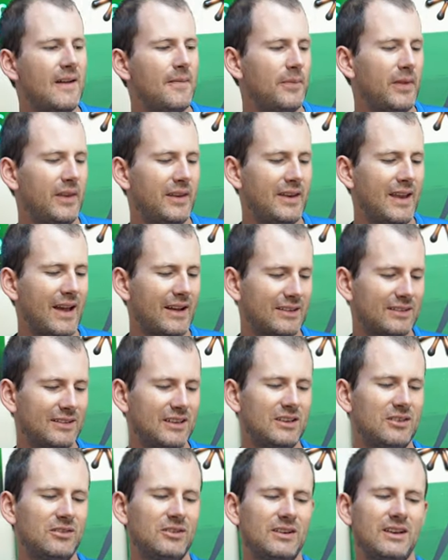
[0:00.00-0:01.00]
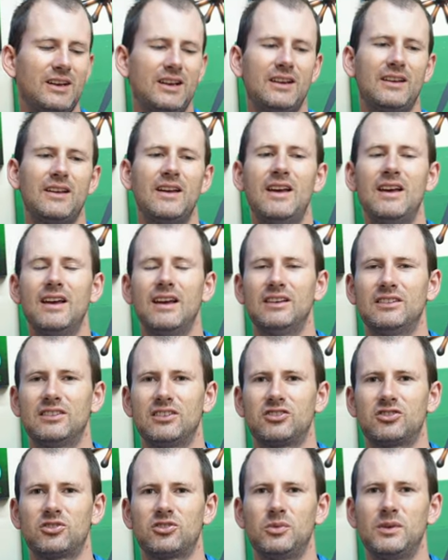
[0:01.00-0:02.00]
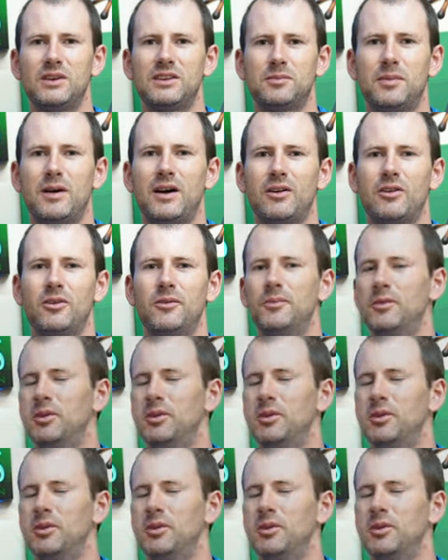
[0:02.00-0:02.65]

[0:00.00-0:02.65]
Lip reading: The next thing you need is a squeeze bottle.